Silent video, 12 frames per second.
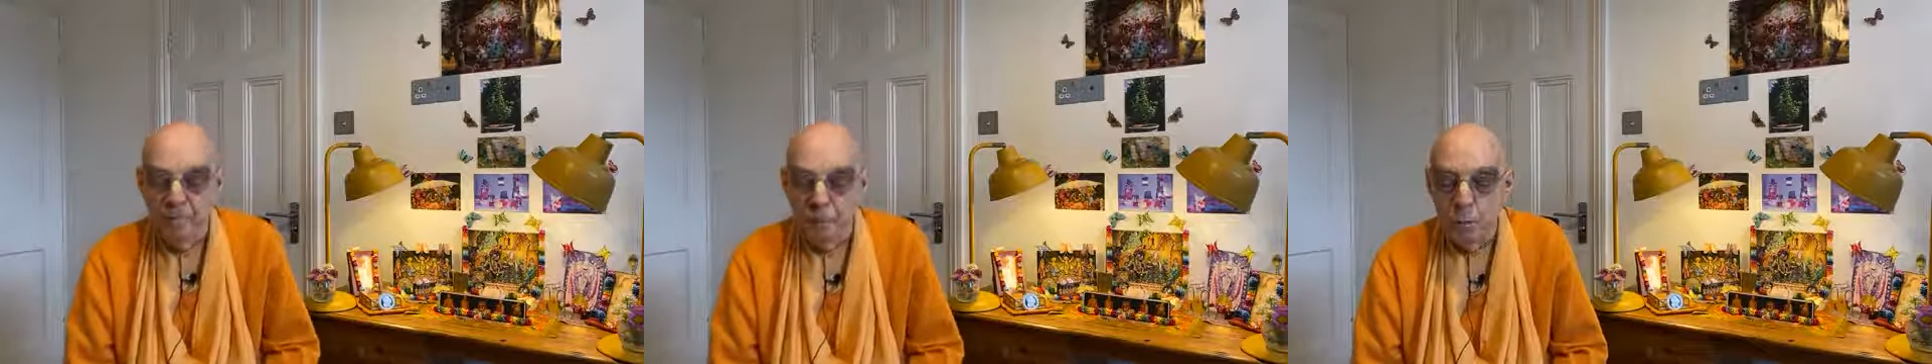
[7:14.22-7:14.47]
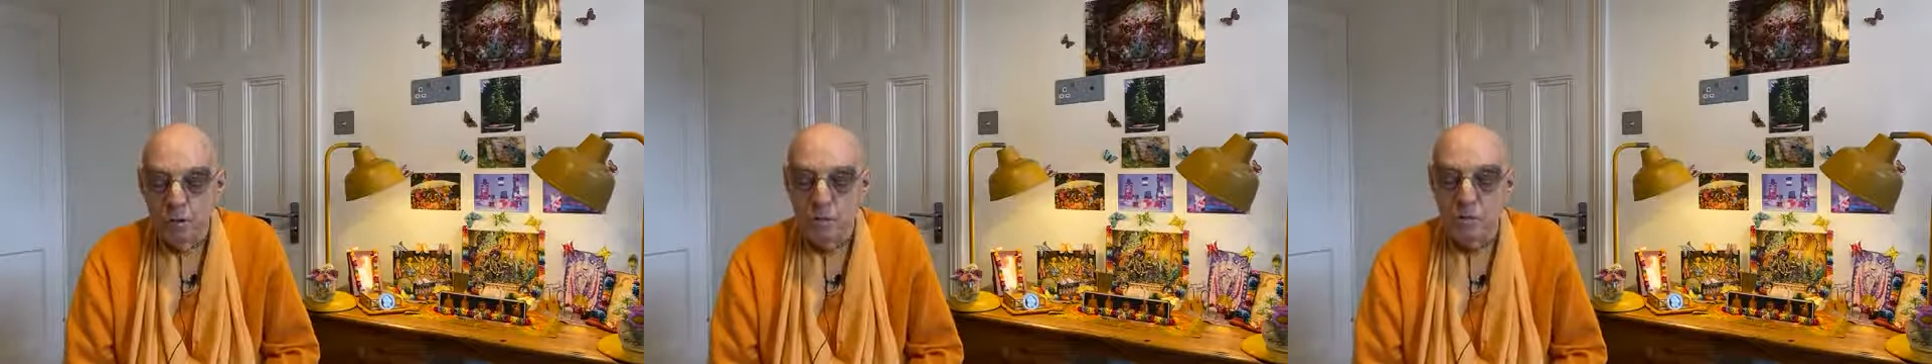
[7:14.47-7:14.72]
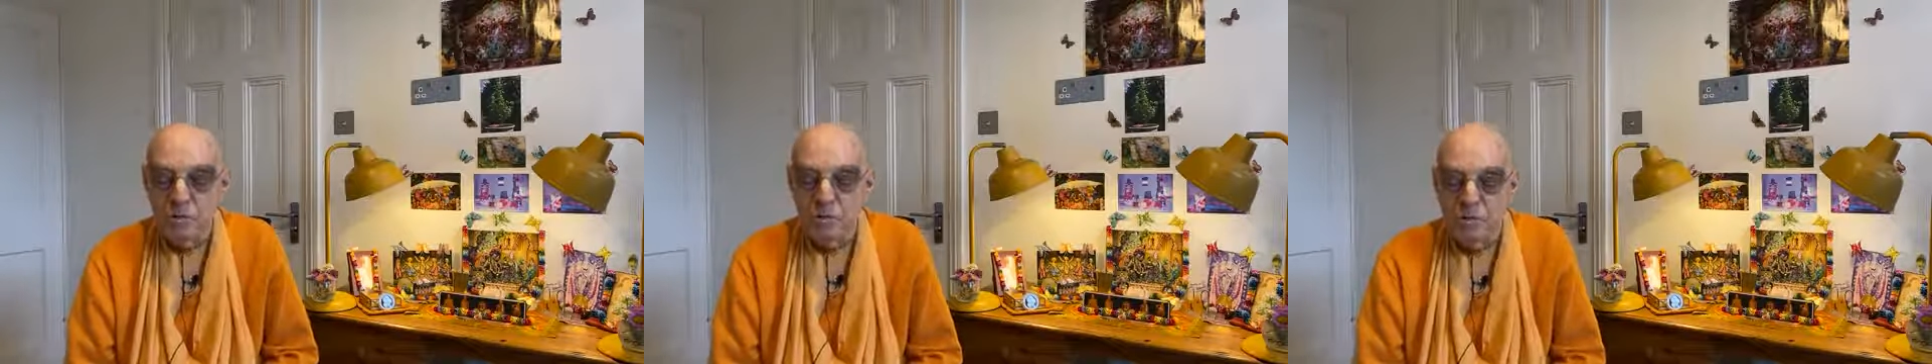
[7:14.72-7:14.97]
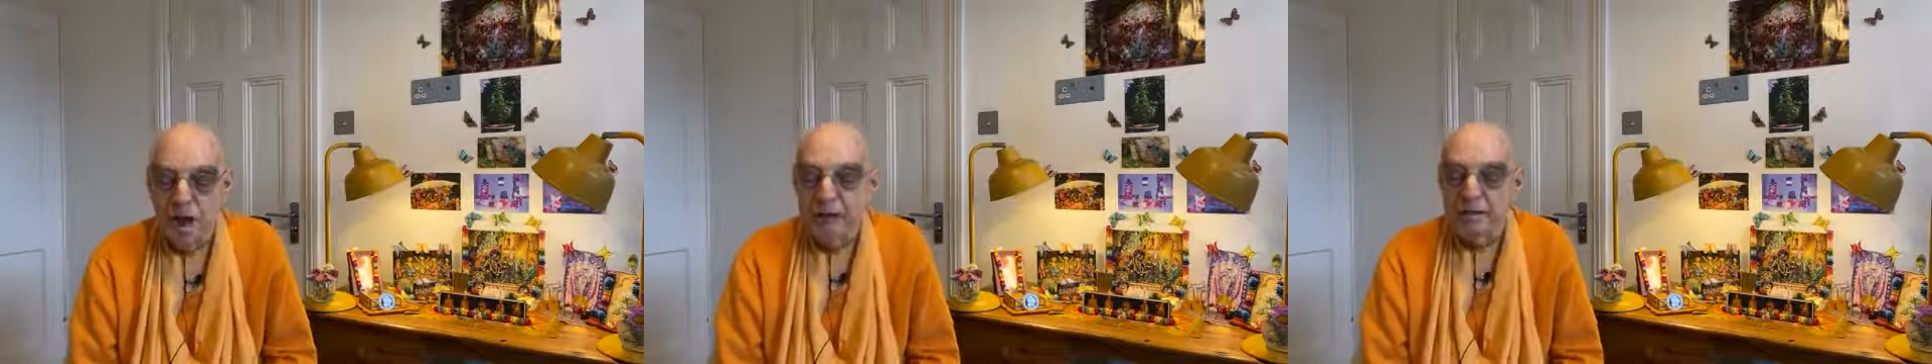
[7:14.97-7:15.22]
which was
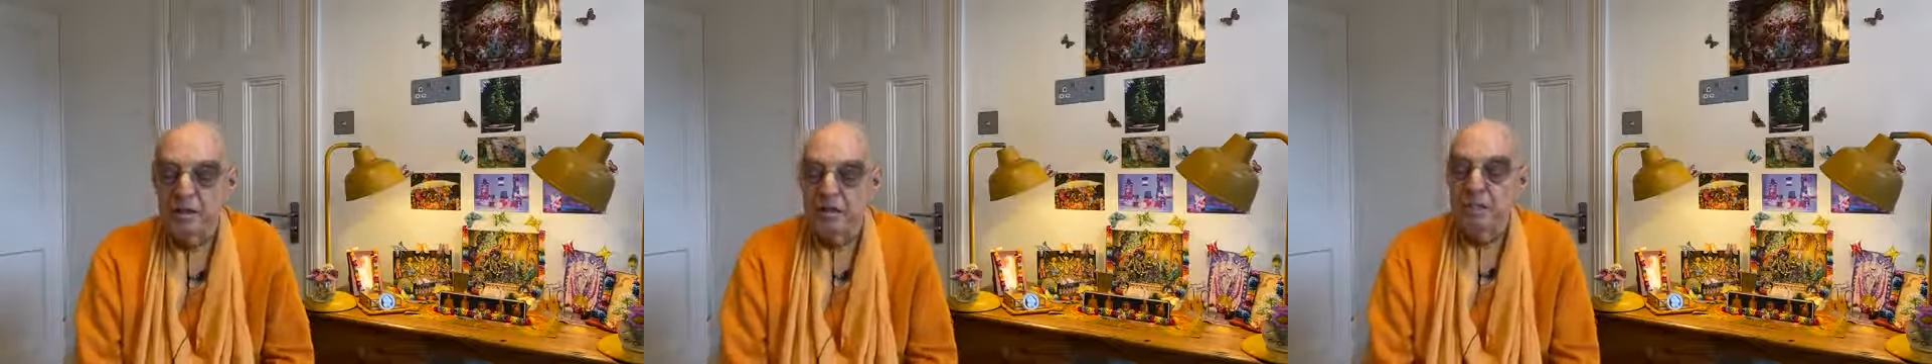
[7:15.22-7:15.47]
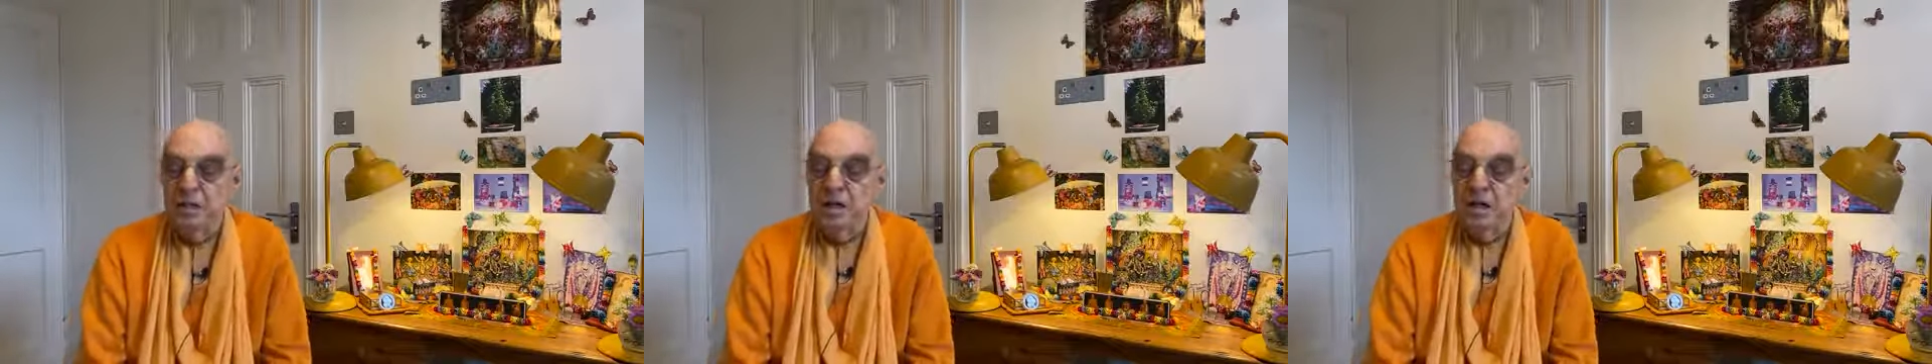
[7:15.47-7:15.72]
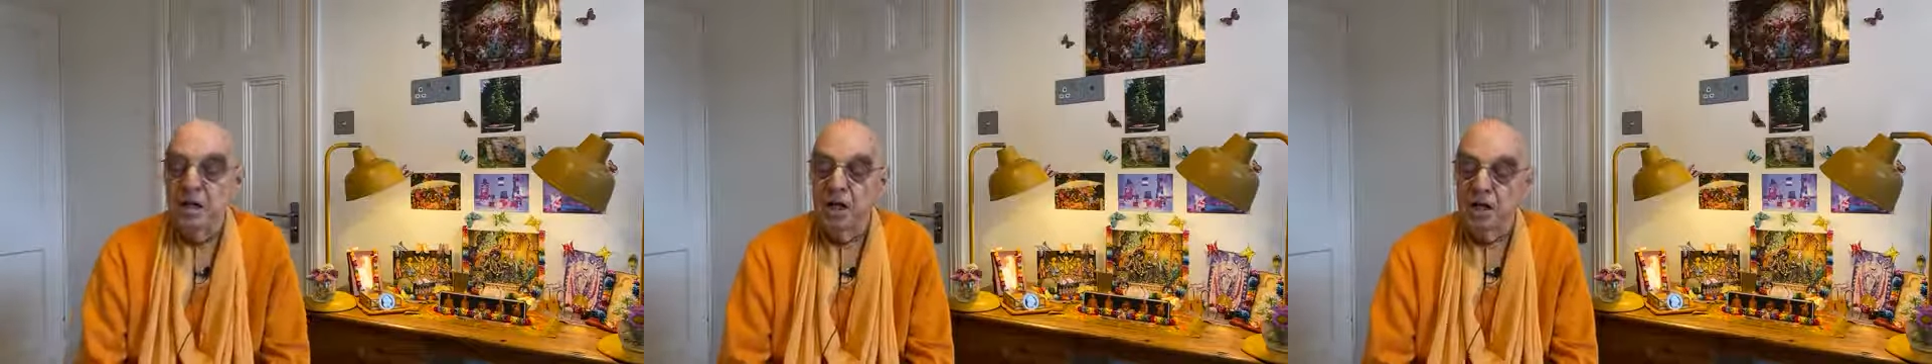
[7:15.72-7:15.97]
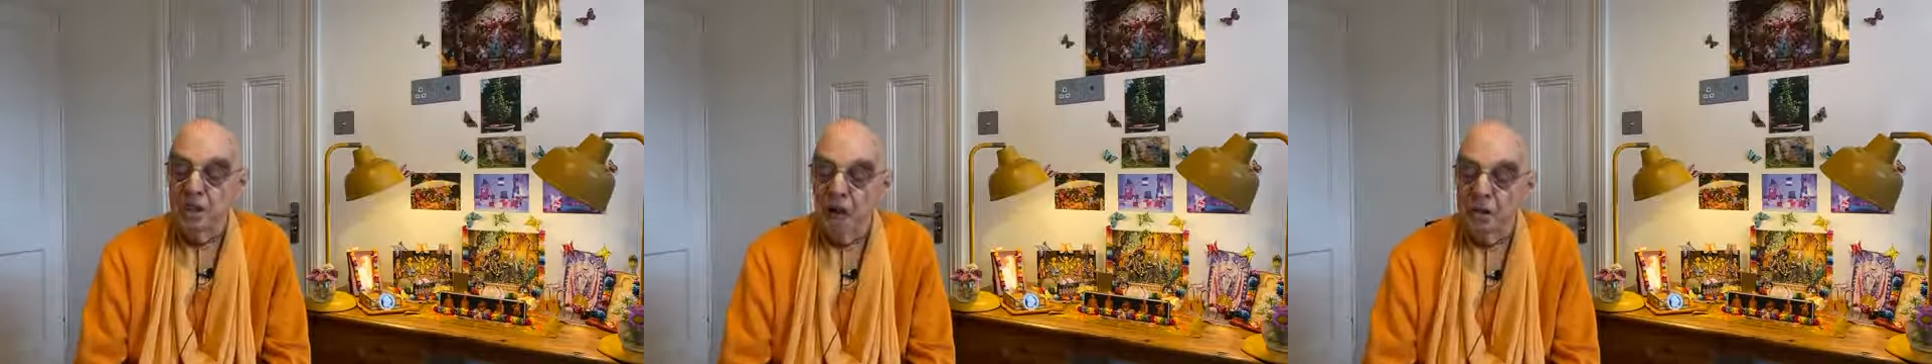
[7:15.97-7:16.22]
attractive
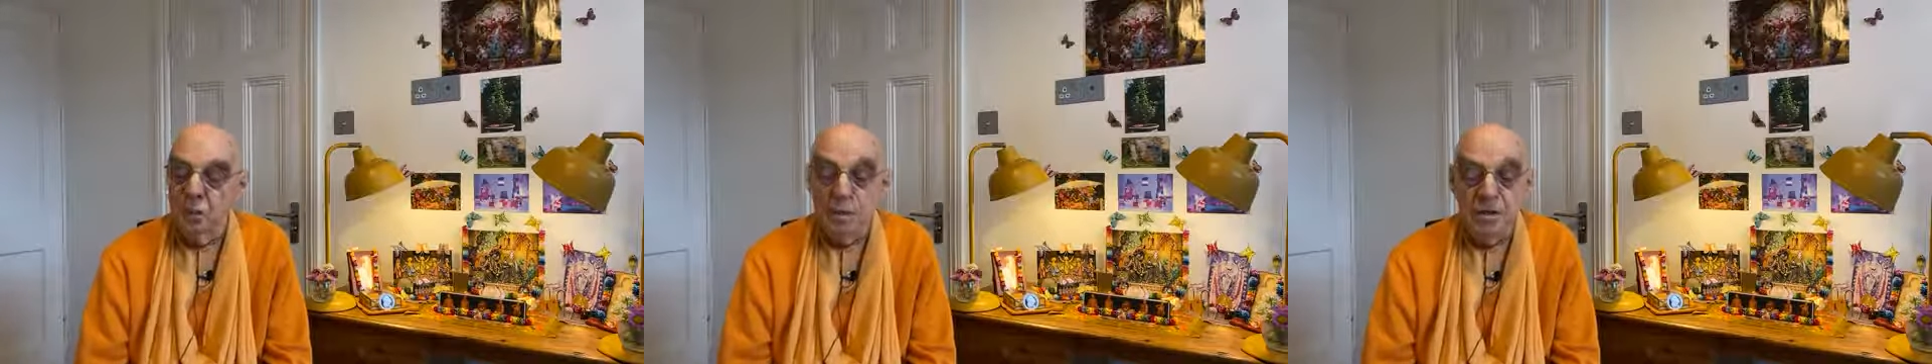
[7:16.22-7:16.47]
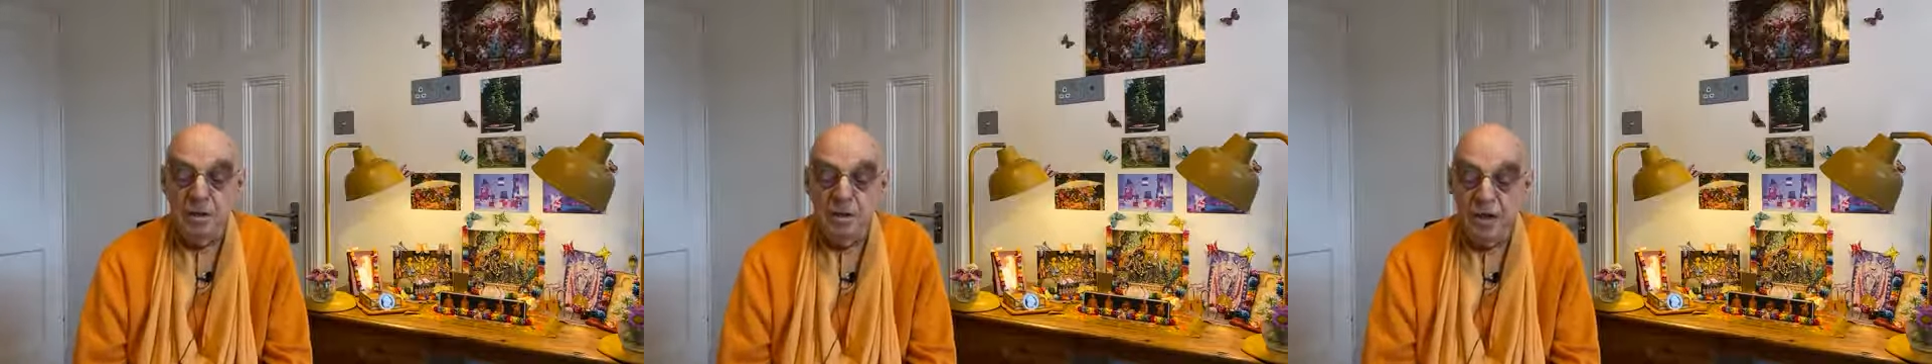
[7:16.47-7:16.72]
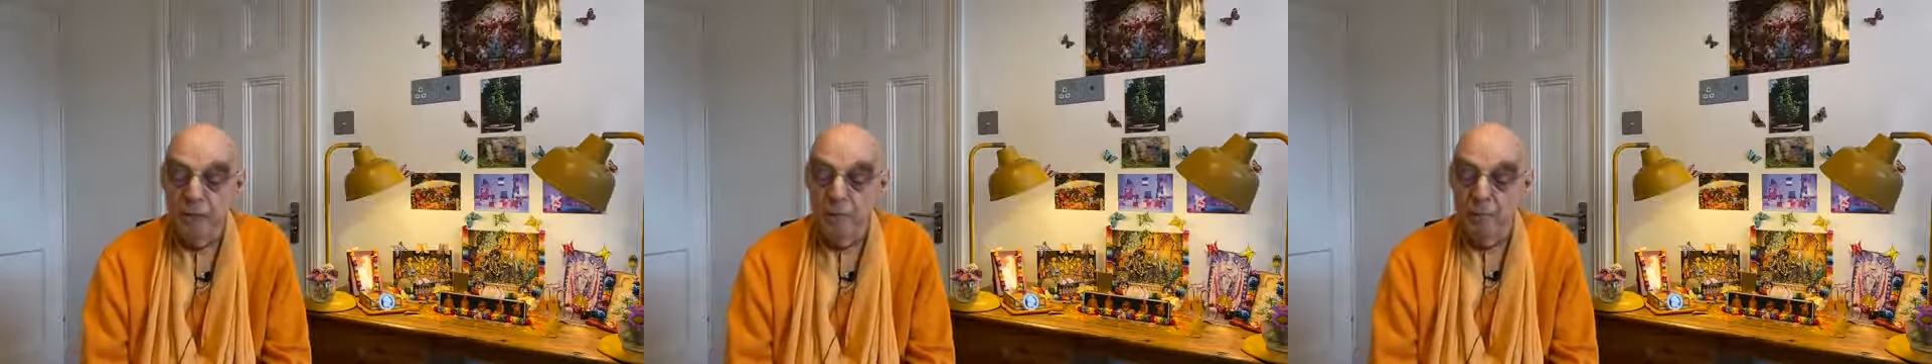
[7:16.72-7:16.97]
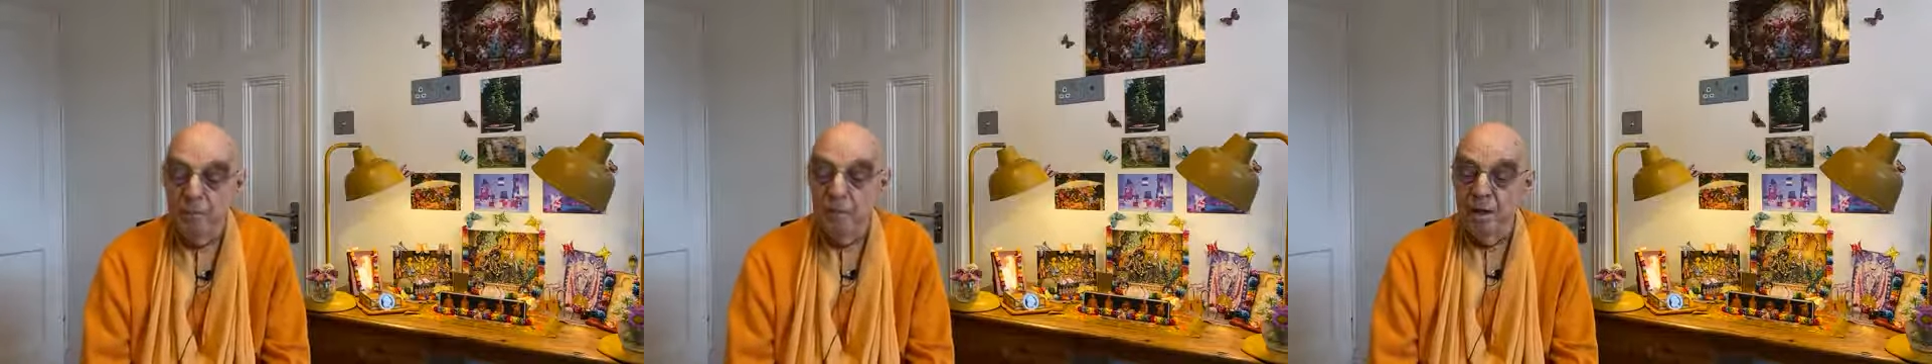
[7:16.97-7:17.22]
not only to
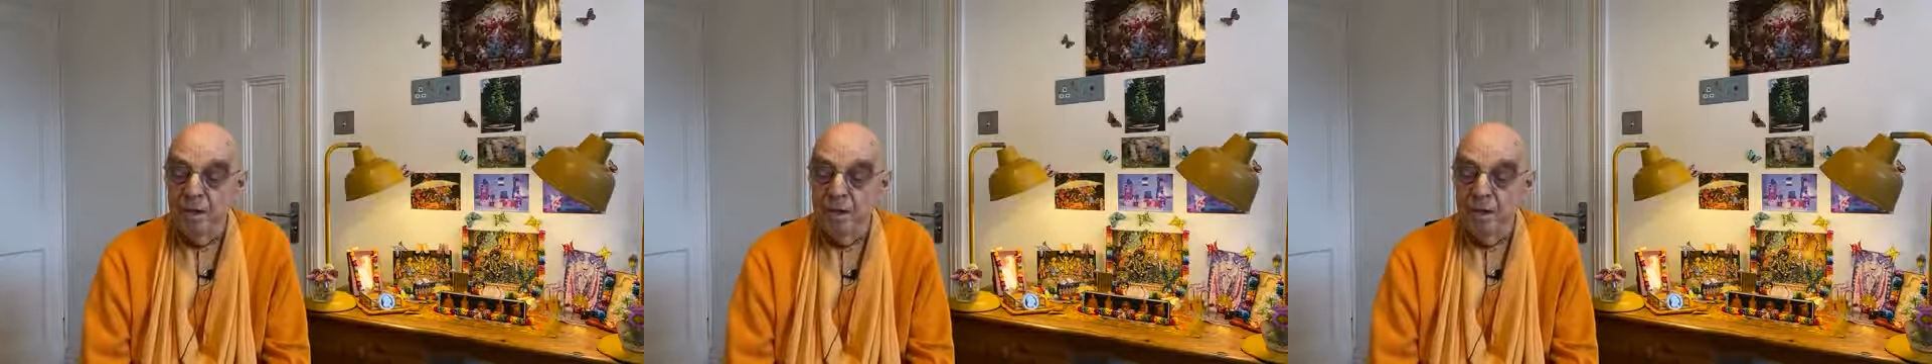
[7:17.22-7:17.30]
them,